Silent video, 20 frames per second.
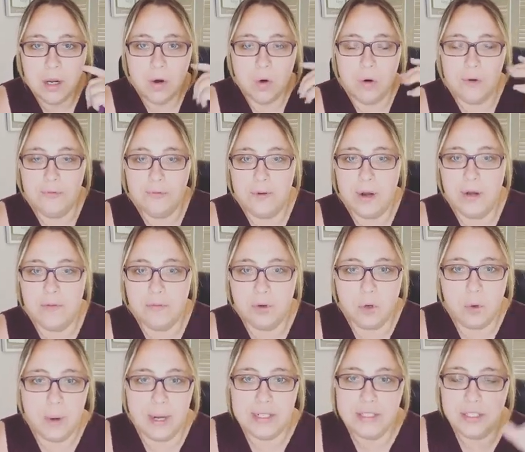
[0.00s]
or friend
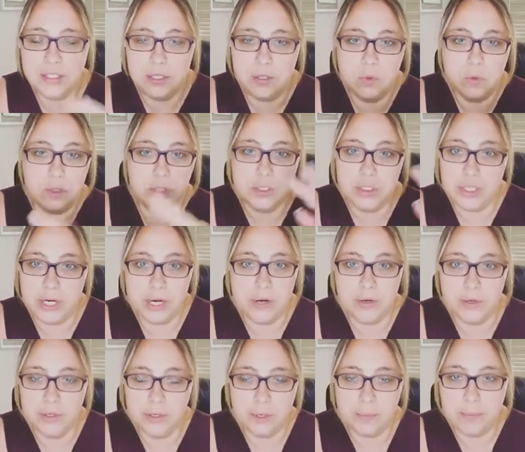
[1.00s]
request you or
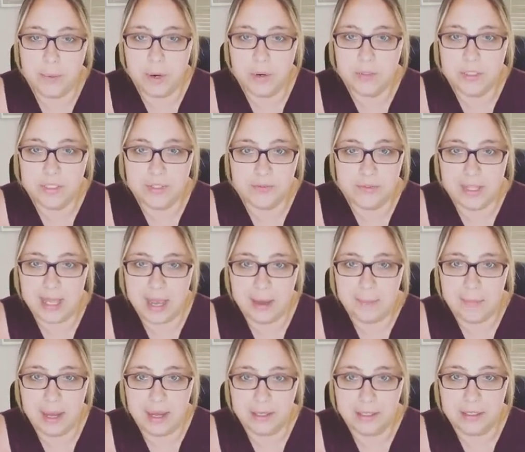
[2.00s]
share your posts for that
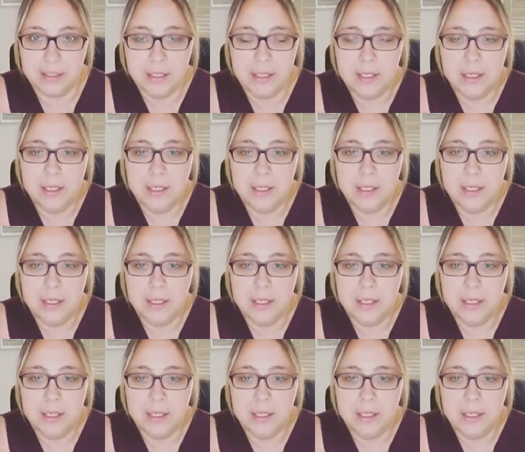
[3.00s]
matter.